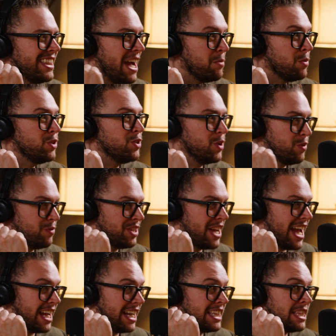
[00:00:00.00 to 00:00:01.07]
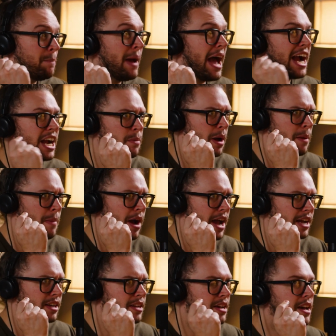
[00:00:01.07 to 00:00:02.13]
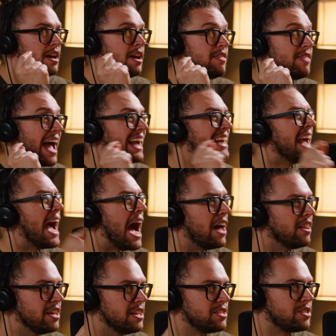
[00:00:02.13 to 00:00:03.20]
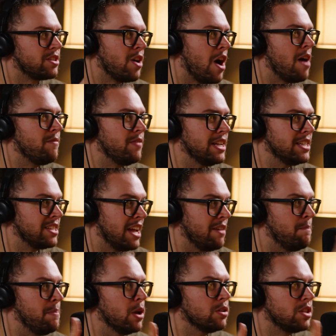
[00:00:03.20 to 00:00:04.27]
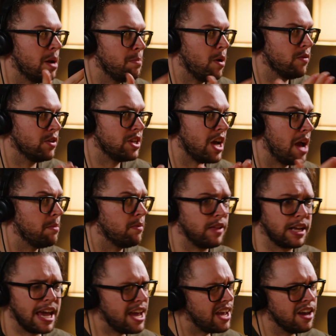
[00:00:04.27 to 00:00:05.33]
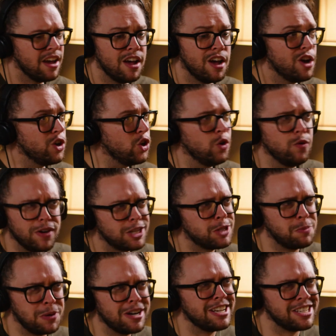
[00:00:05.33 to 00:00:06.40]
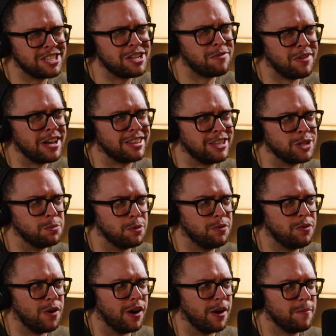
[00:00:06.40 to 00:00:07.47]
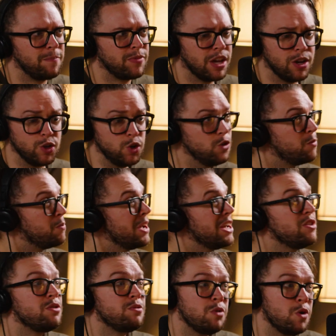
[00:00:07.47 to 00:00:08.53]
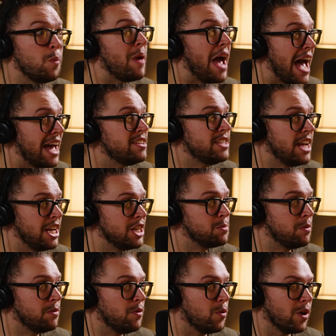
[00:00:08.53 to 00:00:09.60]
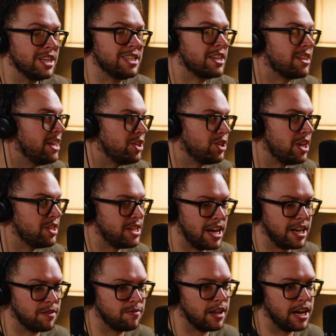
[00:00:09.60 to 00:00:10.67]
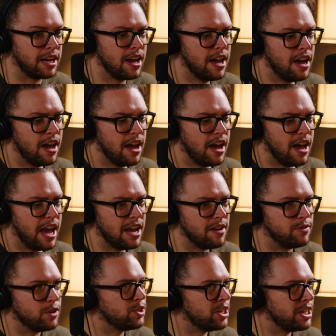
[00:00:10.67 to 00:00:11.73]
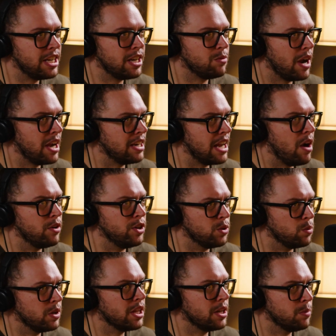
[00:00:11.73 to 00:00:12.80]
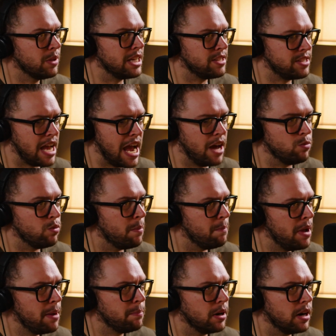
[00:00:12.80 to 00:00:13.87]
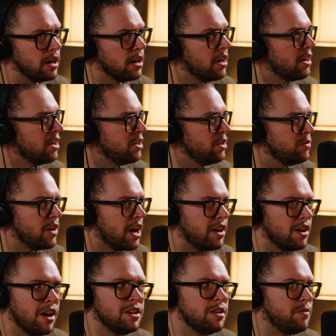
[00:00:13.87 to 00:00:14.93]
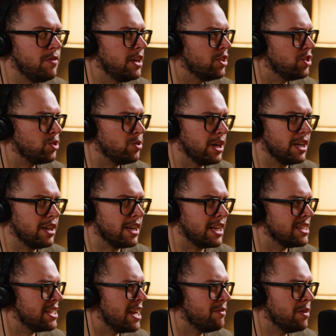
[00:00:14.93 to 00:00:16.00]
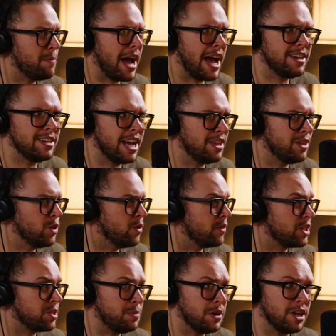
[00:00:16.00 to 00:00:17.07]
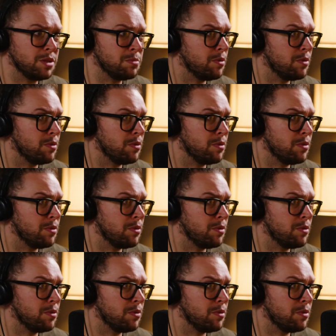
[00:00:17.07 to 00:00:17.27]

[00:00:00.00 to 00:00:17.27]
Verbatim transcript: that reserve tank in the back of my mind, that calloused confidence that mm-hmm. I've built up over time of like, hey, you've experienced stuff like this before. You've been through bad days before. It's the cliche saying of like, hey, if you're sitting here right now and you're really, really sad, remember you've got an undefeated streak against every bad day that you've experienced